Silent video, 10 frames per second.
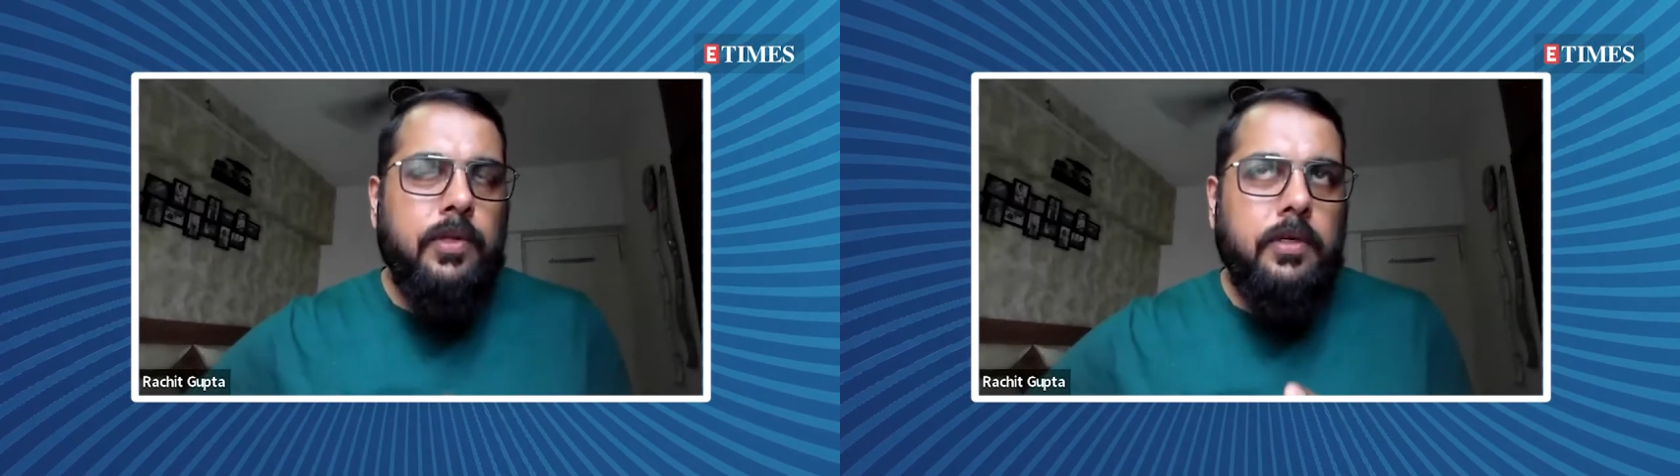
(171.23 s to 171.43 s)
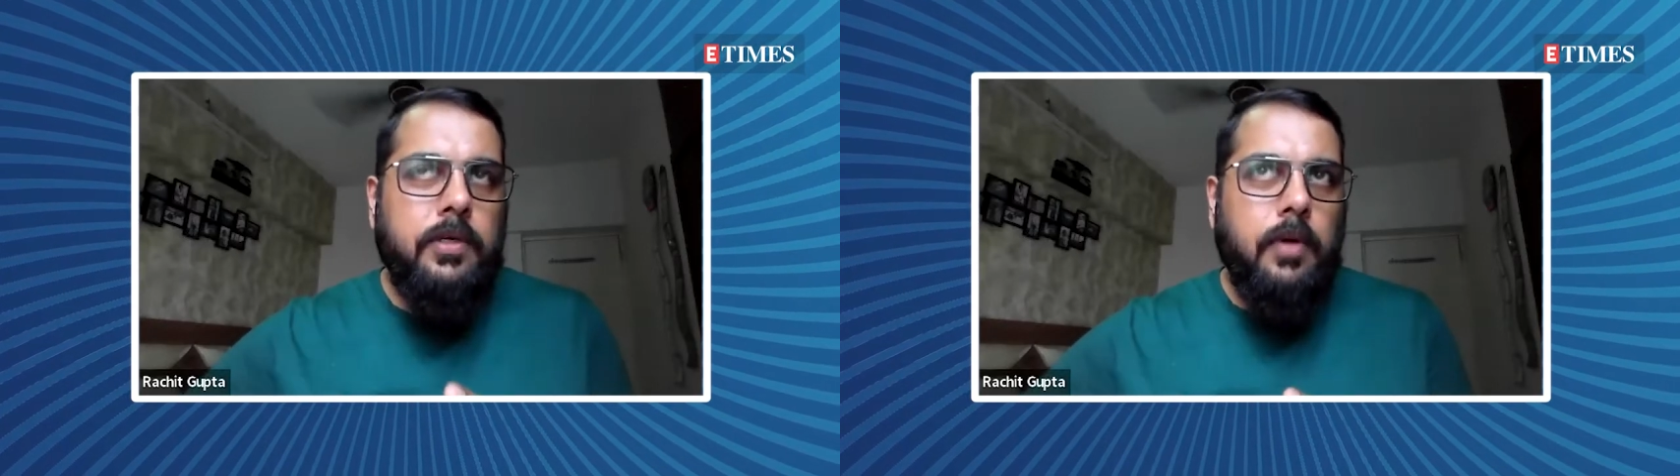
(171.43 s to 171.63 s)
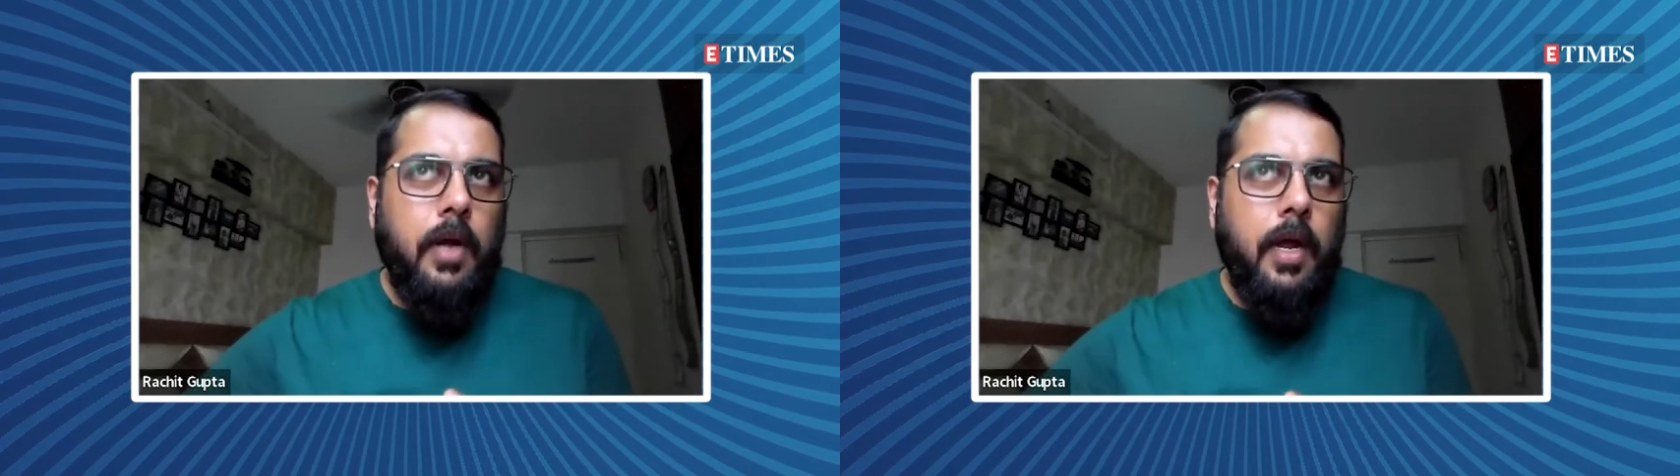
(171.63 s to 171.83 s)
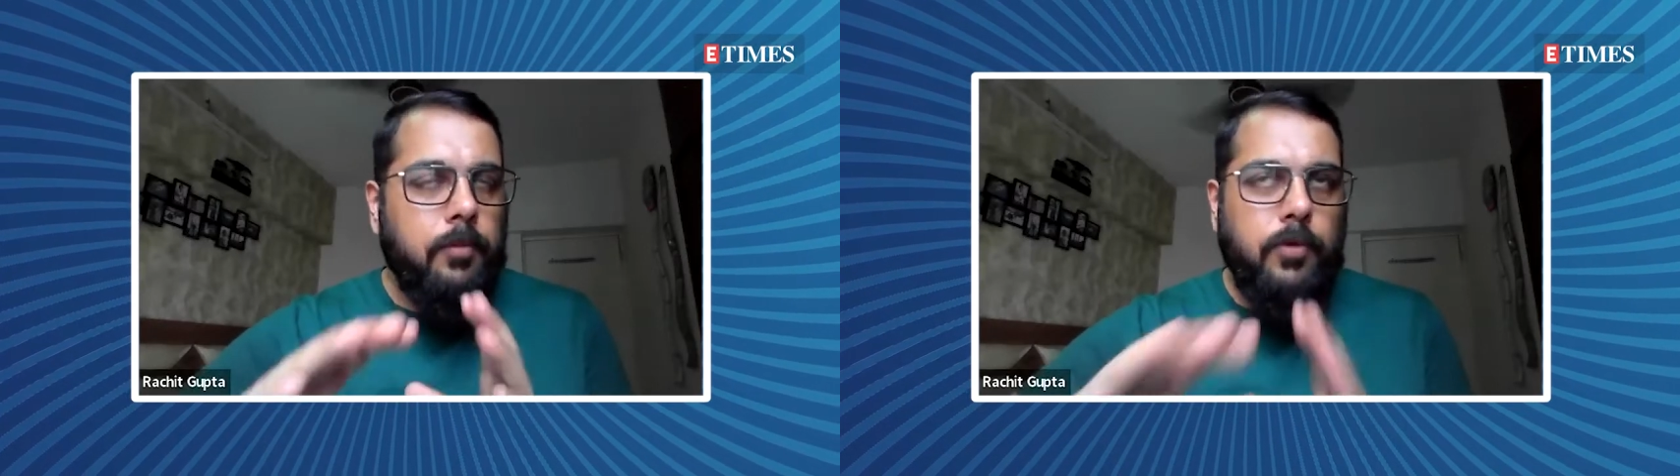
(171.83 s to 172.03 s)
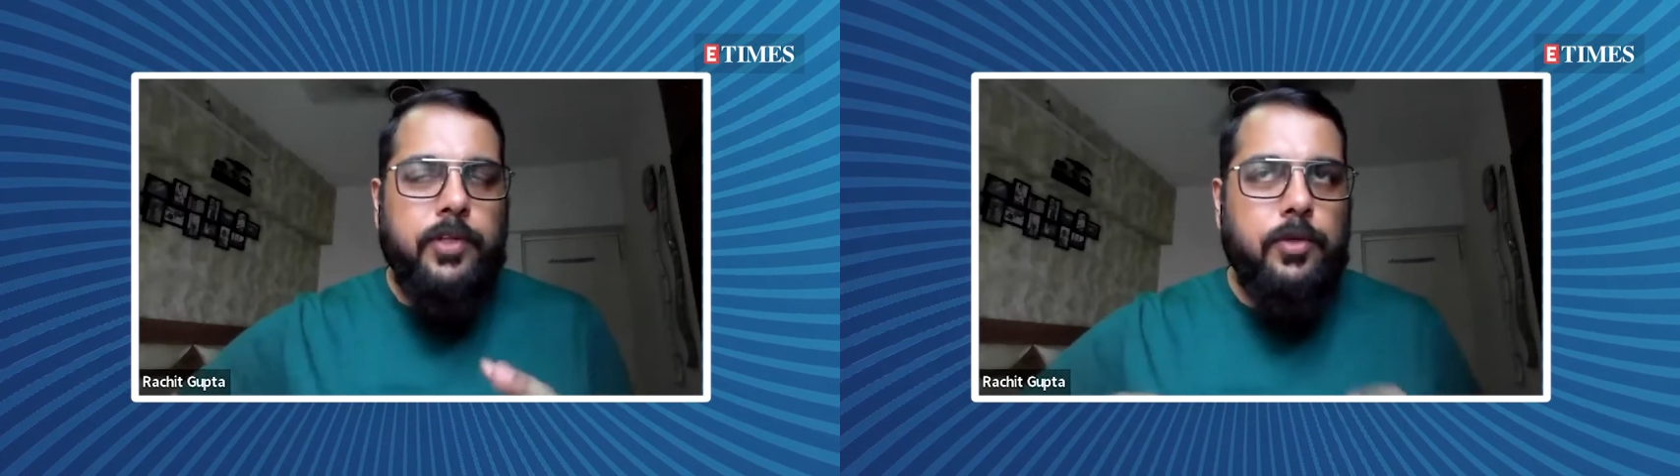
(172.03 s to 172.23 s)

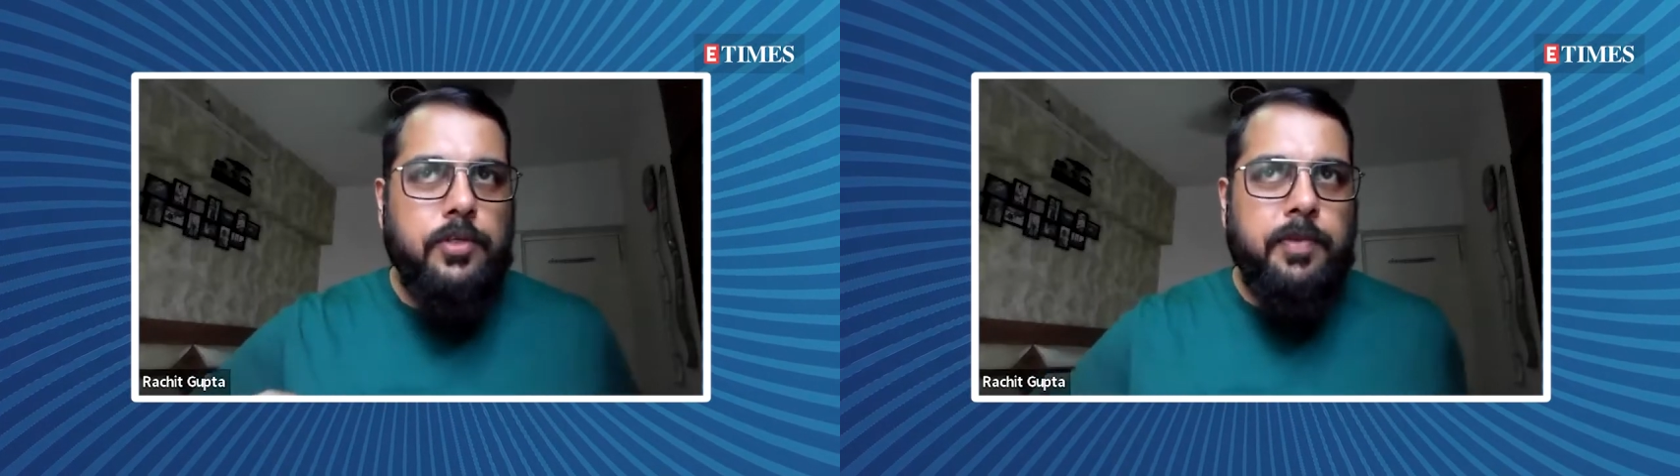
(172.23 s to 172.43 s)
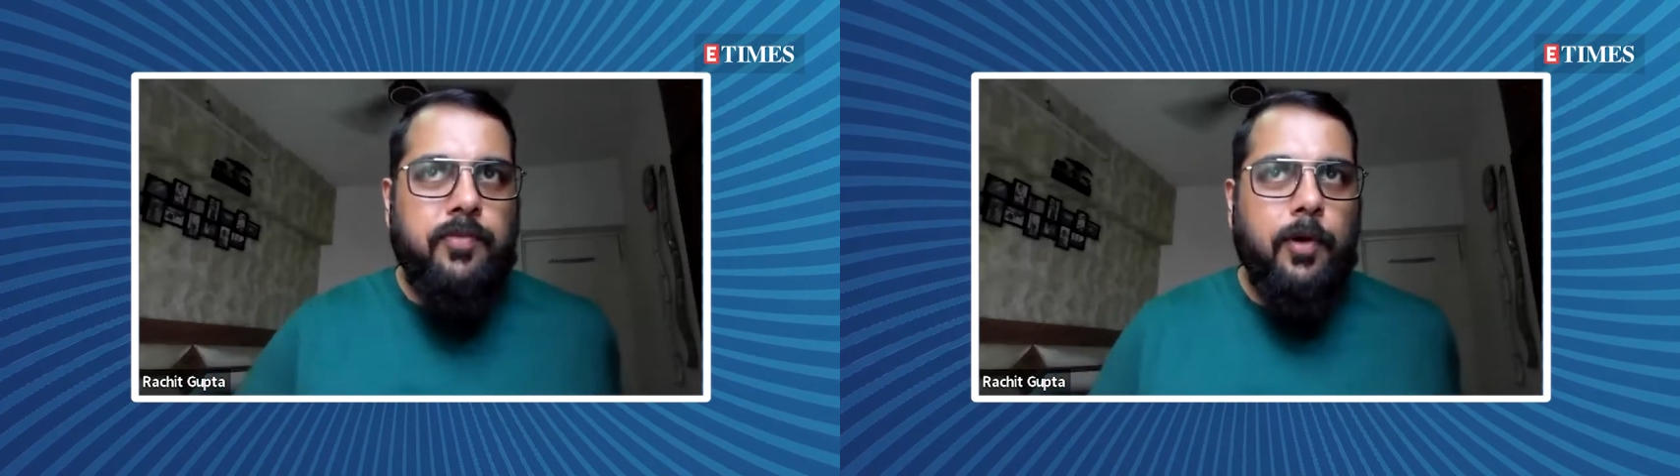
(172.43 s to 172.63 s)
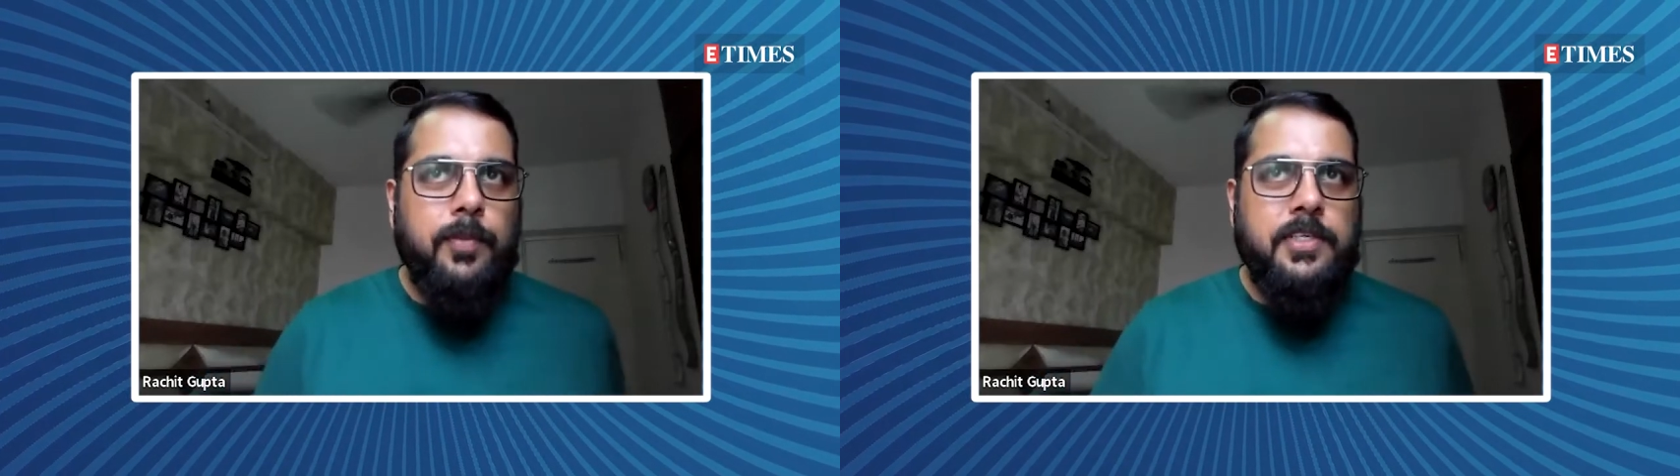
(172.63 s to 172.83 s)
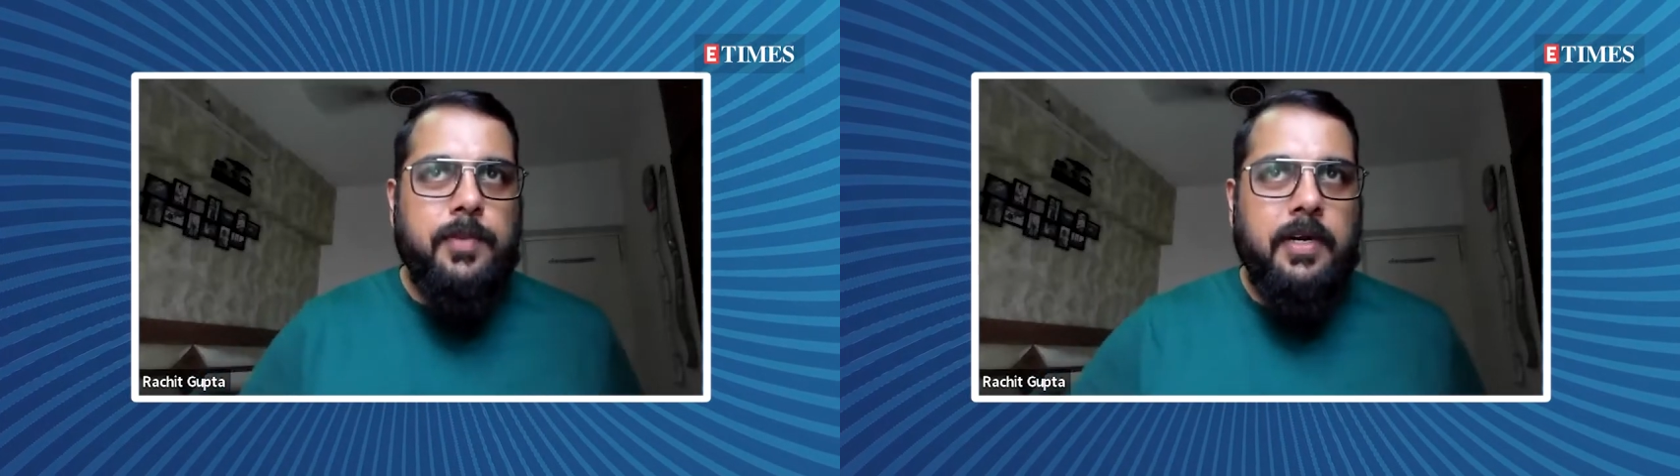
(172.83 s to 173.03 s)
Vidyut's performance,